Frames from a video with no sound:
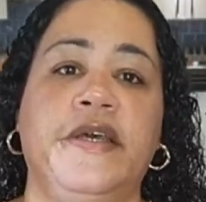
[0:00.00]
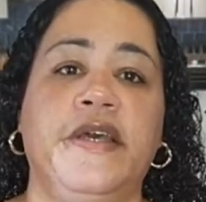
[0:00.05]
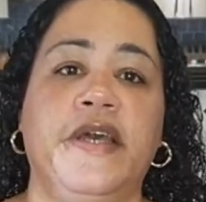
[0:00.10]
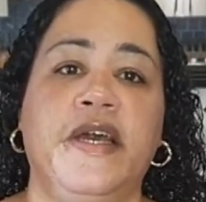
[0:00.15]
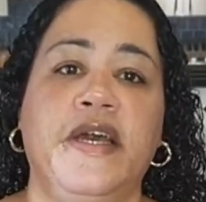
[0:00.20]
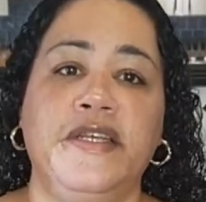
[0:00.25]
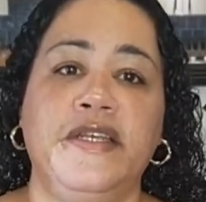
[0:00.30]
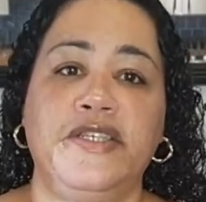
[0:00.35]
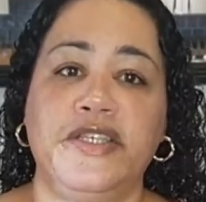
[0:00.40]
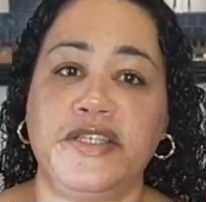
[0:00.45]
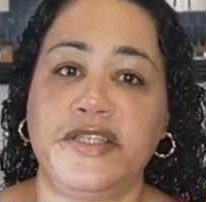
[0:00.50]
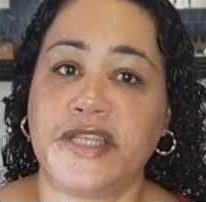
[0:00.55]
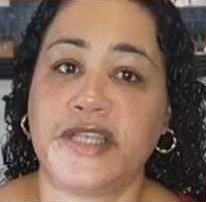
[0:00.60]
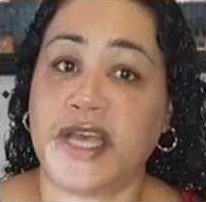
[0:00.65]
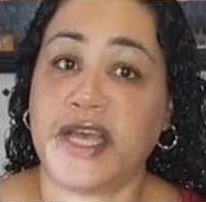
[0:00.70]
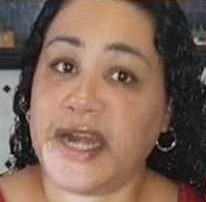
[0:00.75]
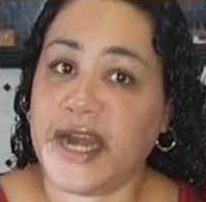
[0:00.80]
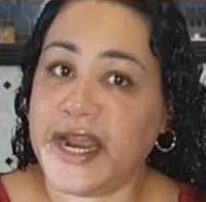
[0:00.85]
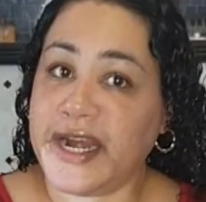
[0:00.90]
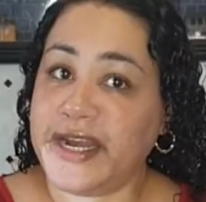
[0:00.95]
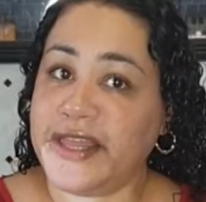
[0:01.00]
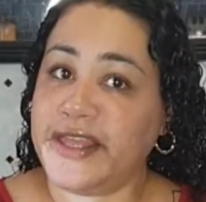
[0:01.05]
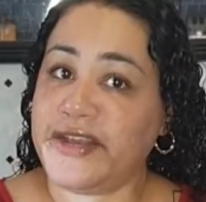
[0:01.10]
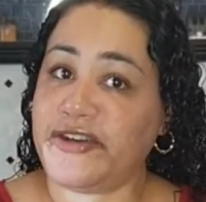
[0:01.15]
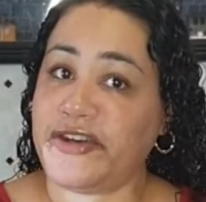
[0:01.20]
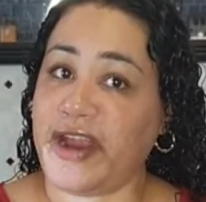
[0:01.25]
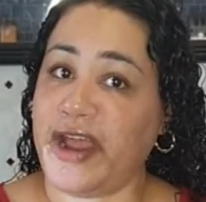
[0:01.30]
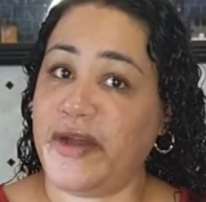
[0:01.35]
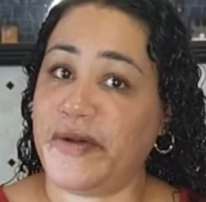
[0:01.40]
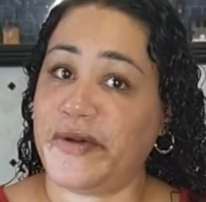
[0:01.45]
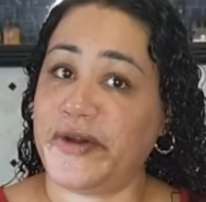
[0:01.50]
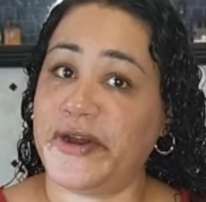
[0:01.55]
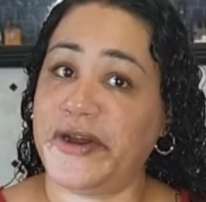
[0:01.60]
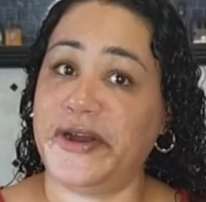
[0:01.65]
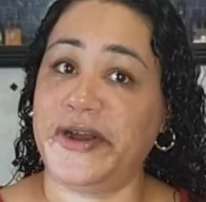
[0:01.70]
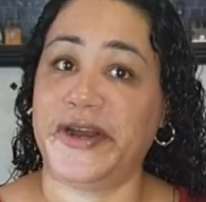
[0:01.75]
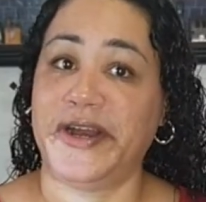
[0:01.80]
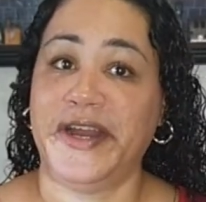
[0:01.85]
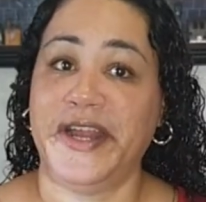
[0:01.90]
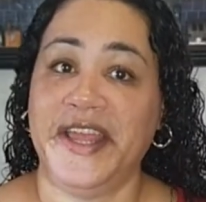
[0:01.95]
I just got out of the shower.
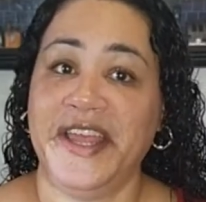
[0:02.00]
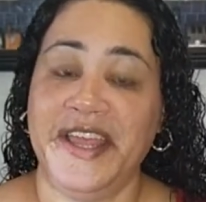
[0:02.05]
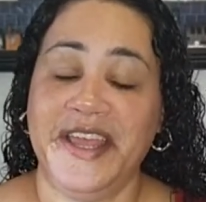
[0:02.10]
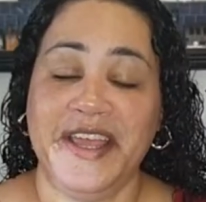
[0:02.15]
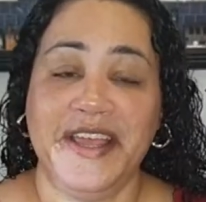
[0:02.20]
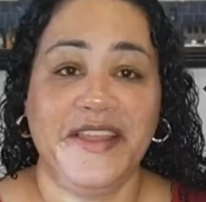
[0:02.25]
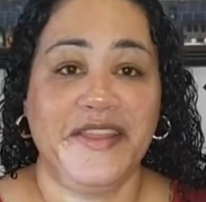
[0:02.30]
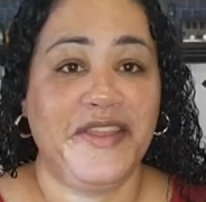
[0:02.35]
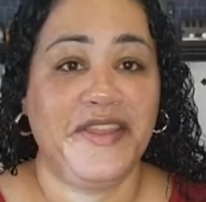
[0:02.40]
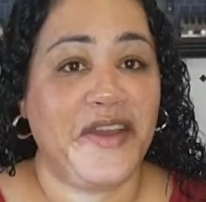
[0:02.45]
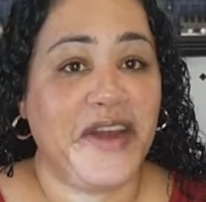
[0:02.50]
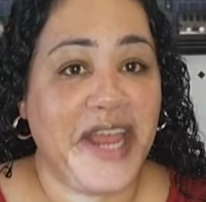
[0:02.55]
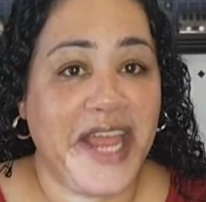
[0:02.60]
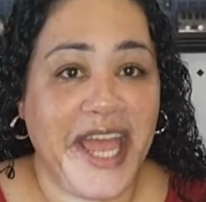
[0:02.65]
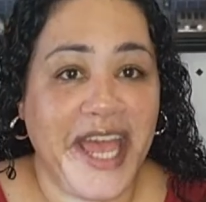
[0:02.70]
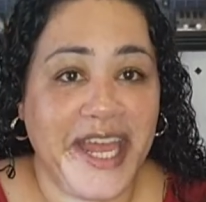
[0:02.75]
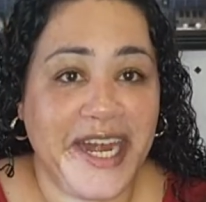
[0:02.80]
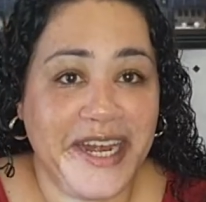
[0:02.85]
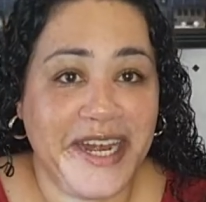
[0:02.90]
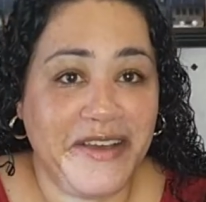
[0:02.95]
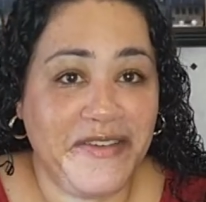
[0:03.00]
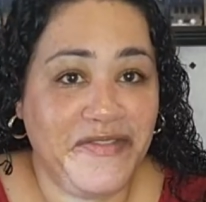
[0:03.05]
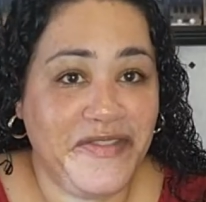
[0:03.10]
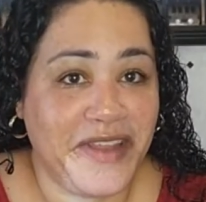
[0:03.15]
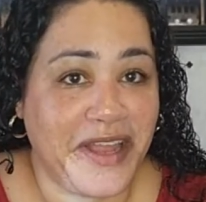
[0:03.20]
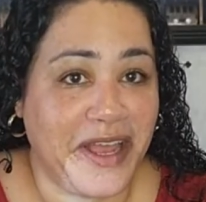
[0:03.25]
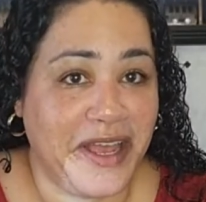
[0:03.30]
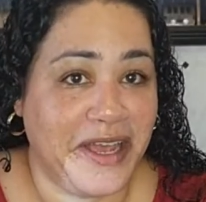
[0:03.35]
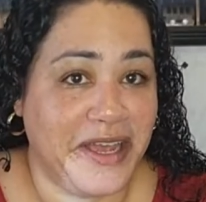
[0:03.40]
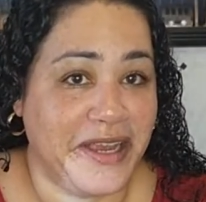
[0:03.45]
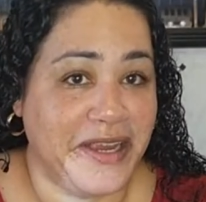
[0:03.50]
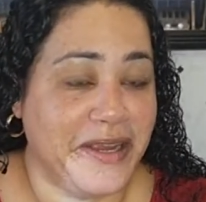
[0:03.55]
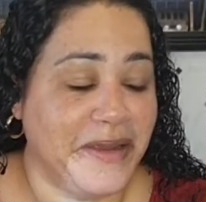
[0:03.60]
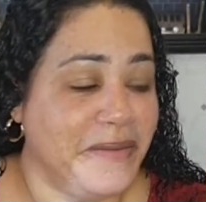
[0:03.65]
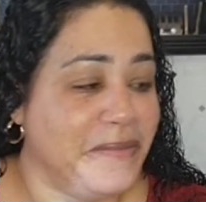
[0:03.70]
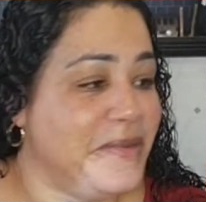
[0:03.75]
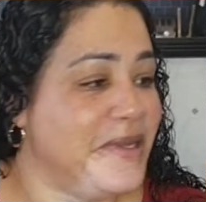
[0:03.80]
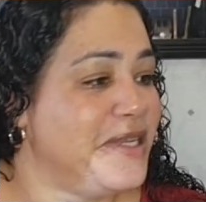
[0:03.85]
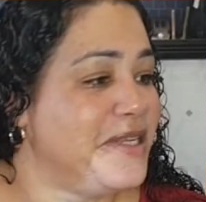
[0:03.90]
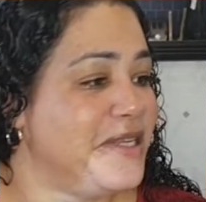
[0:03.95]
Thought I had enough
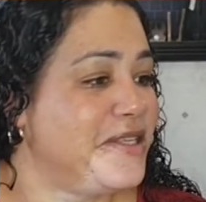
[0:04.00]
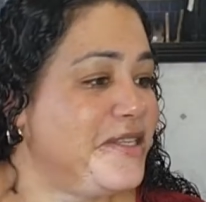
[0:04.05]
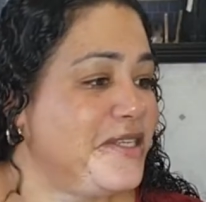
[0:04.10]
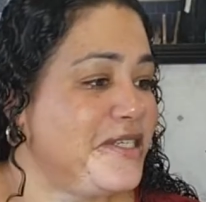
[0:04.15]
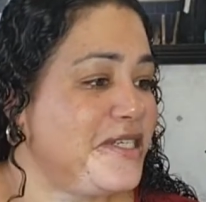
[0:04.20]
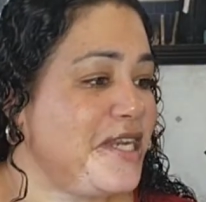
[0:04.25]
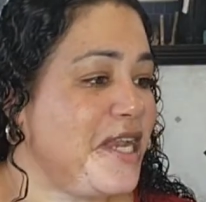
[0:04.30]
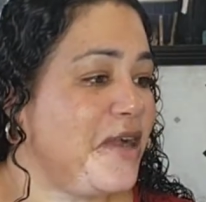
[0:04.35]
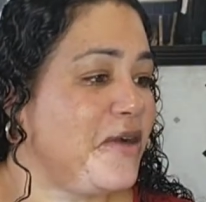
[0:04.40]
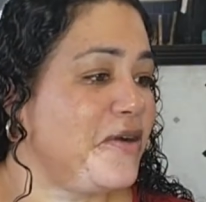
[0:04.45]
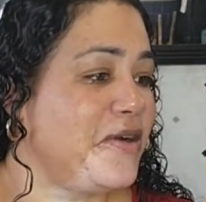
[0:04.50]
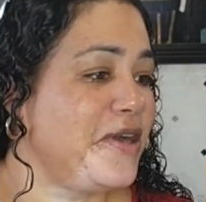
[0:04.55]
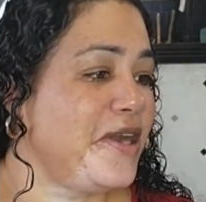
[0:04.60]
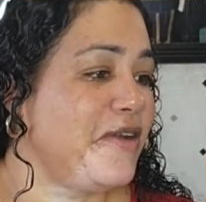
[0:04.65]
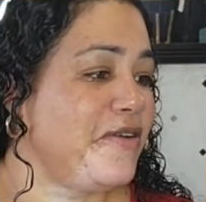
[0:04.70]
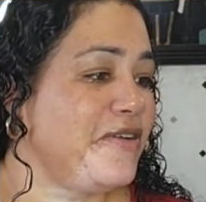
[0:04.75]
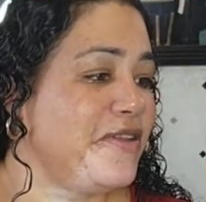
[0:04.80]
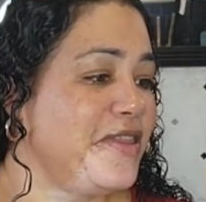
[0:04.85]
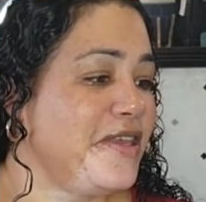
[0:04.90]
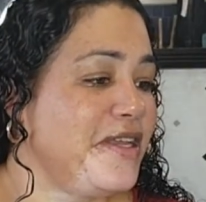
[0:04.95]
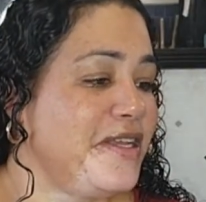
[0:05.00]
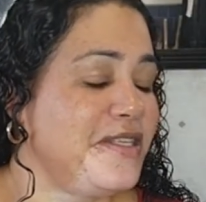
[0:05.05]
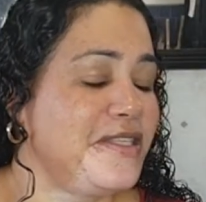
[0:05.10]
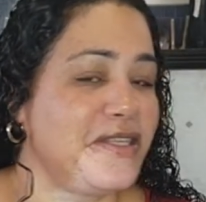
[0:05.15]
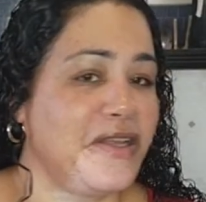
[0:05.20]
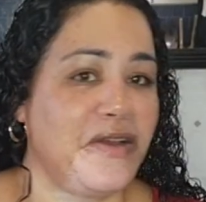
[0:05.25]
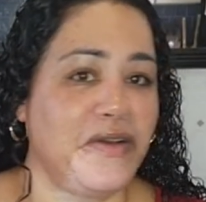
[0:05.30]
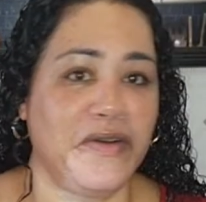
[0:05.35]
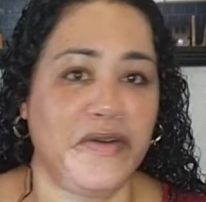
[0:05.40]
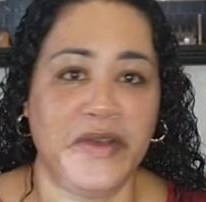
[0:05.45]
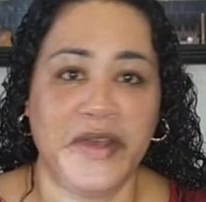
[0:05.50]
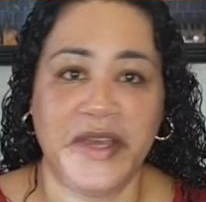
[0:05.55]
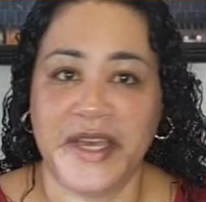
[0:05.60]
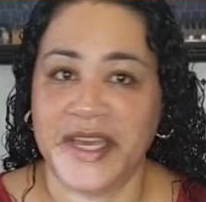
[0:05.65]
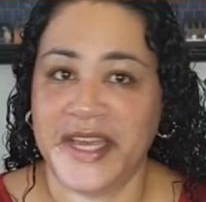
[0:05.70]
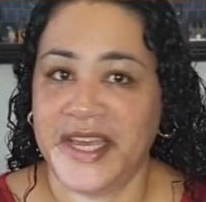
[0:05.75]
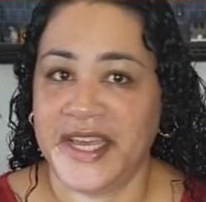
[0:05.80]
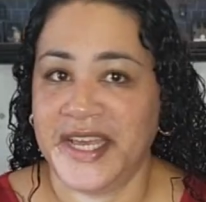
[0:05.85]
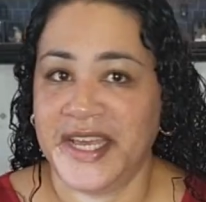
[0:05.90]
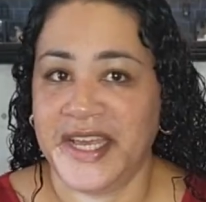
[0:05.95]
time to shower and everything, so
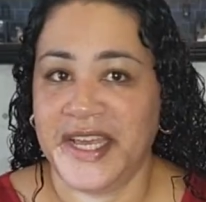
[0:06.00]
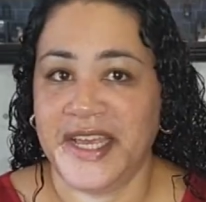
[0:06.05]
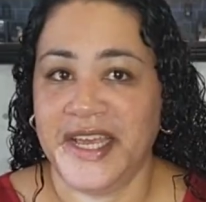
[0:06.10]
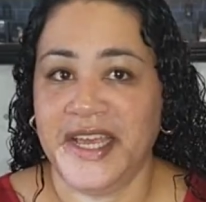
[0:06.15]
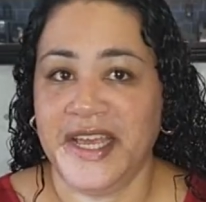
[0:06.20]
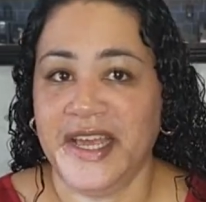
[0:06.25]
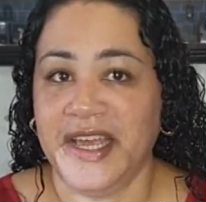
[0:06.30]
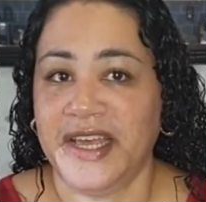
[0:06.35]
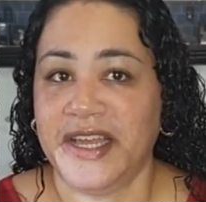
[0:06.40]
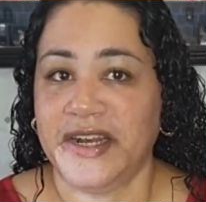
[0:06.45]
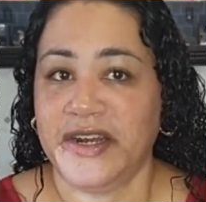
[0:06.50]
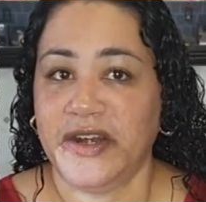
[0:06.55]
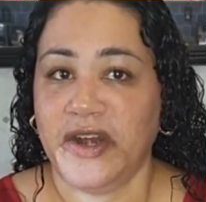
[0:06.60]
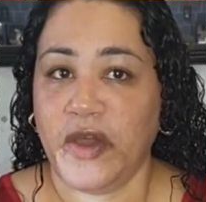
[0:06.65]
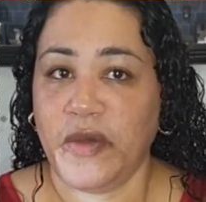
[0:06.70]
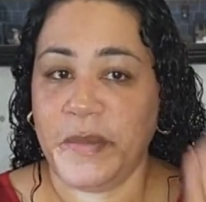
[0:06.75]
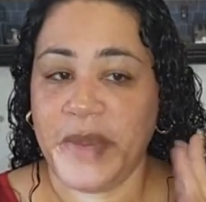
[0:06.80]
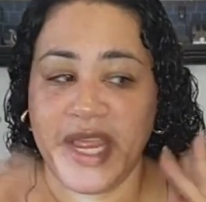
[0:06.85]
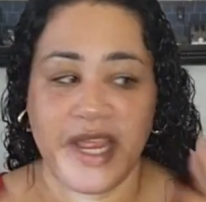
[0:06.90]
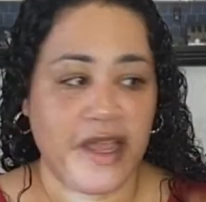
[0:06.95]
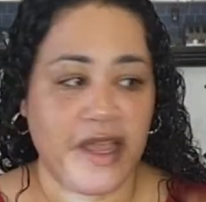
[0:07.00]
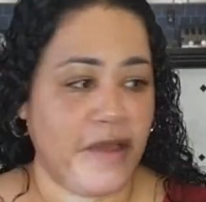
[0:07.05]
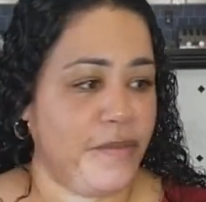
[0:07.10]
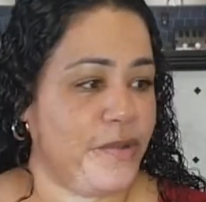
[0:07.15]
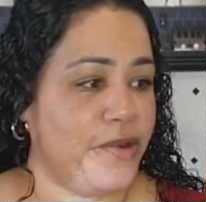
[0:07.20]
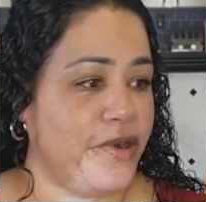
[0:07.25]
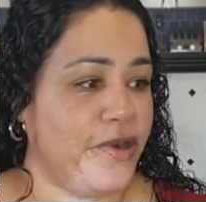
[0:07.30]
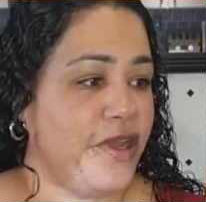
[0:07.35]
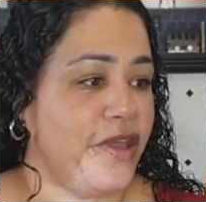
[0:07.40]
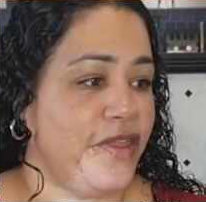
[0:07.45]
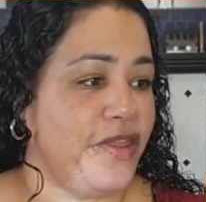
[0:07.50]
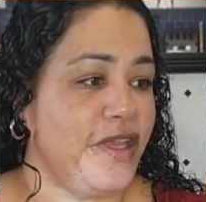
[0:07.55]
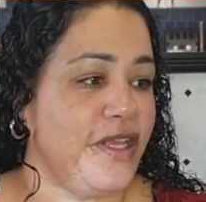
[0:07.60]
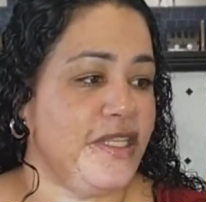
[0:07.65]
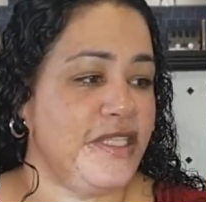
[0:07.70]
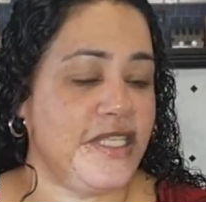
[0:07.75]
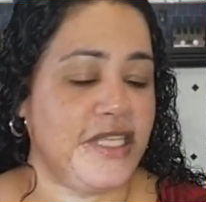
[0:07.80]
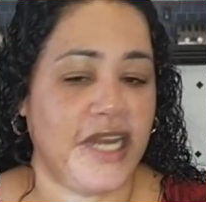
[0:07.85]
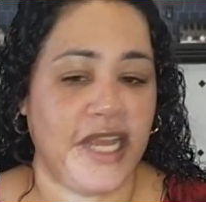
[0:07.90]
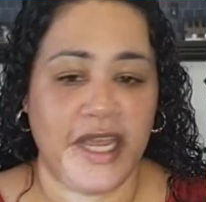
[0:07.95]
no makeup or nothing
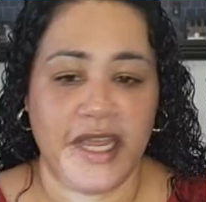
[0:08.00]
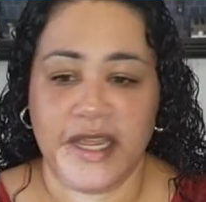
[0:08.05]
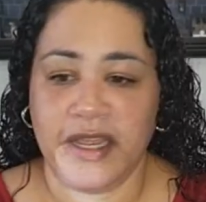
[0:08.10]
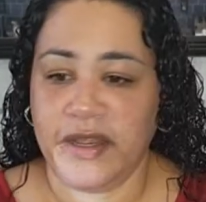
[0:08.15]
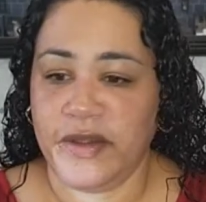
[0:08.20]
today.